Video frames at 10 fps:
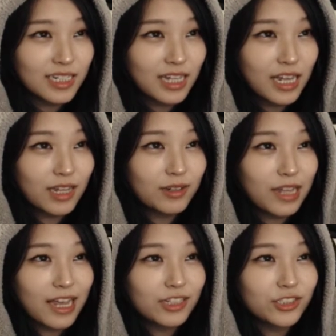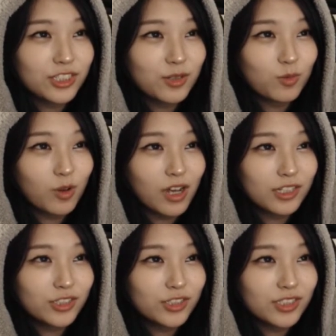I actually
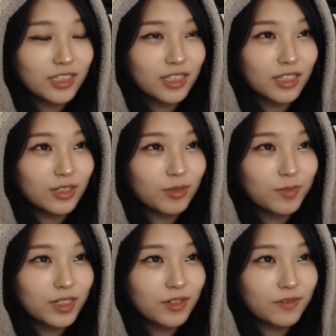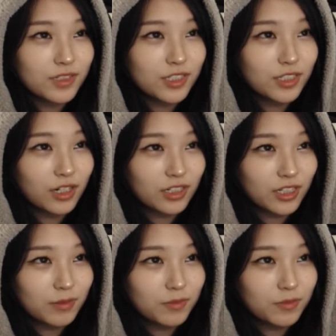watched a little bit of
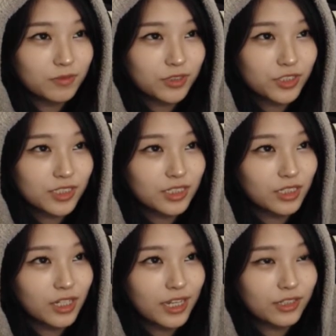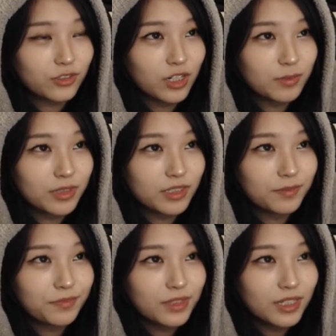Startup, which is a K-drama.
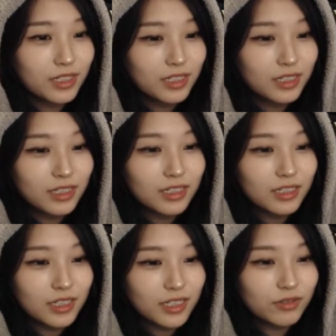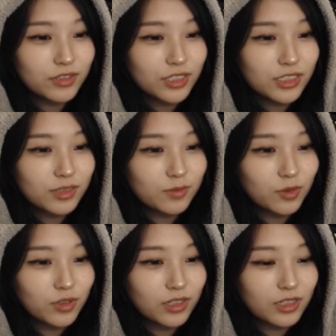It was just
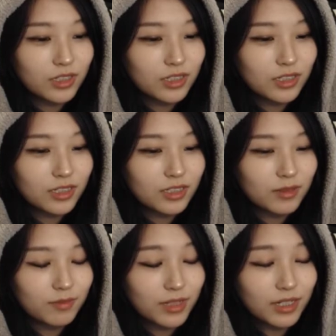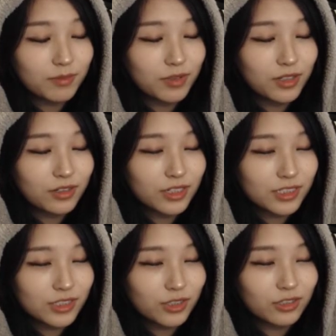more my brother and
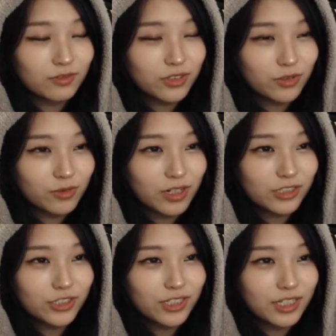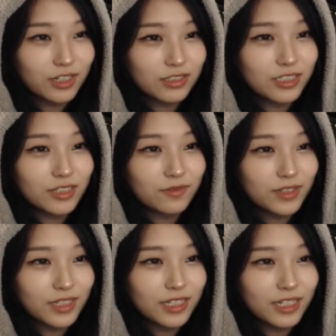his girlfriend are watching it on
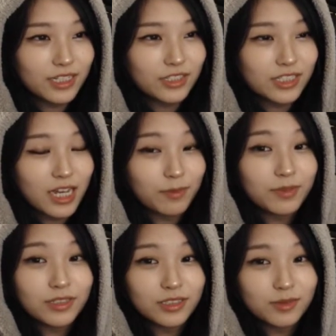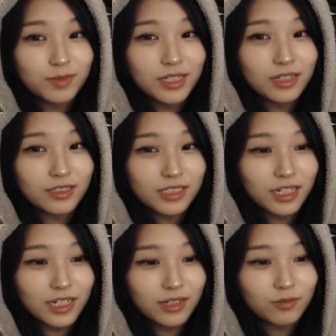TV, and I just happened to be
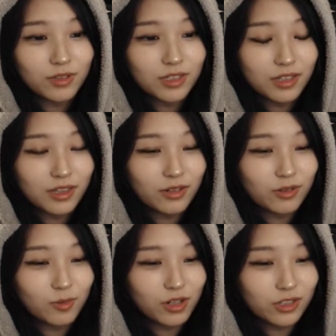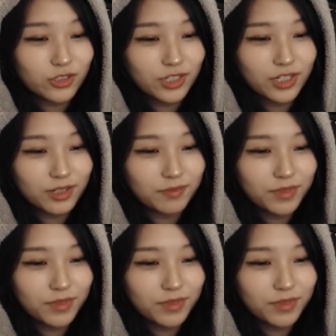outside when they're watching it.